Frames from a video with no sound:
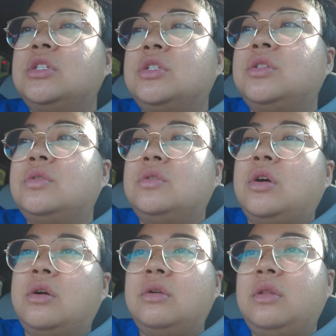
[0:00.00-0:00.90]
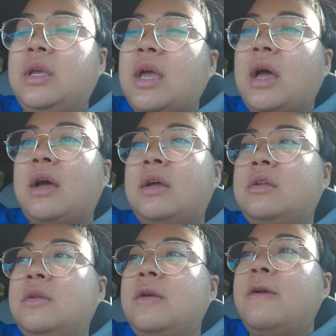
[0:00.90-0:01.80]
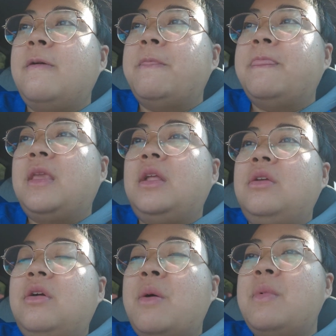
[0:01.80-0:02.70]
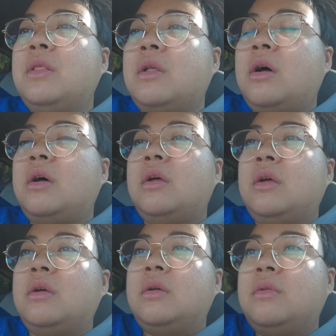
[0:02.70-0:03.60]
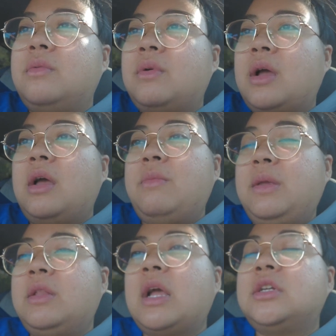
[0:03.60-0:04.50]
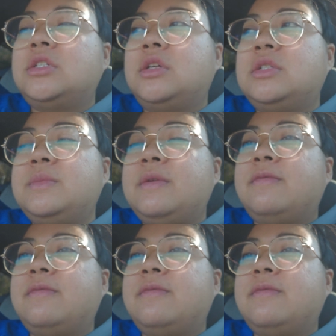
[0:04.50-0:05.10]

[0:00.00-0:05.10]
is currently at. And you come a lot. I mean, actually, that's my